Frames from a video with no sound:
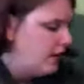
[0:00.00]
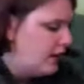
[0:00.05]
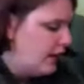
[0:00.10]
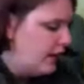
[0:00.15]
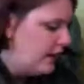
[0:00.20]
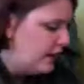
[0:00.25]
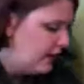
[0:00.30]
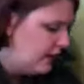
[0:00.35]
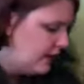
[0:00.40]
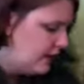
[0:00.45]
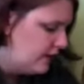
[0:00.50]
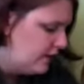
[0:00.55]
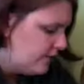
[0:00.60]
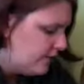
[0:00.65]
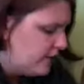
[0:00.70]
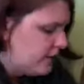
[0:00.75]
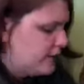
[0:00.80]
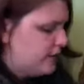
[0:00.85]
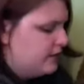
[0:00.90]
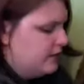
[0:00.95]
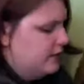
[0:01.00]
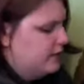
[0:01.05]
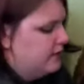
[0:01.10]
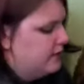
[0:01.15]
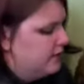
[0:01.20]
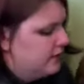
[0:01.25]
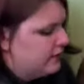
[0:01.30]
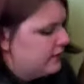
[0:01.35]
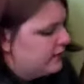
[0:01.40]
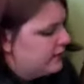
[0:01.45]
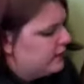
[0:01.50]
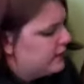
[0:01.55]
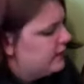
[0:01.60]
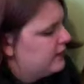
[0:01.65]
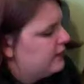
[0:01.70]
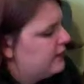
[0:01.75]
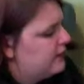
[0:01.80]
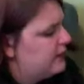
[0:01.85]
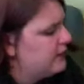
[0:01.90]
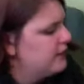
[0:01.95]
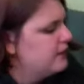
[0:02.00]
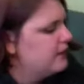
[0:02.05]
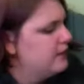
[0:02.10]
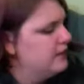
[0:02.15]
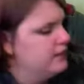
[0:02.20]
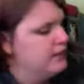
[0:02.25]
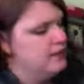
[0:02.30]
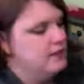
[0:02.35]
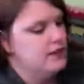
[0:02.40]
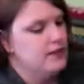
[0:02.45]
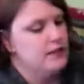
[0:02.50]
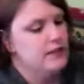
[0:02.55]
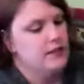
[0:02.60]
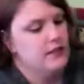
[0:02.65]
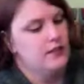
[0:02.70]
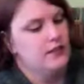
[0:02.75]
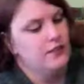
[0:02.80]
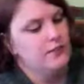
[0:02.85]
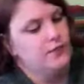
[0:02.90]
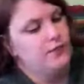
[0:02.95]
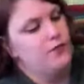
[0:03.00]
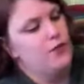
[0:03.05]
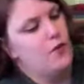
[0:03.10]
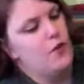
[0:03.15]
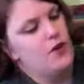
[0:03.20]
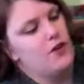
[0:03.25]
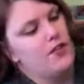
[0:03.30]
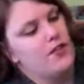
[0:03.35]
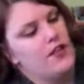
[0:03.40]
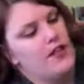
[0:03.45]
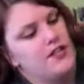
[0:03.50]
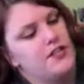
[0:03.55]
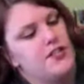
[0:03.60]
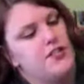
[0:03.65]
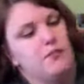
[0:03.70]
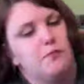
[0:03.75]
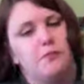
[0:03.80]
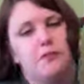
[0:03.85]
and even, let's see here, to the fourth, it just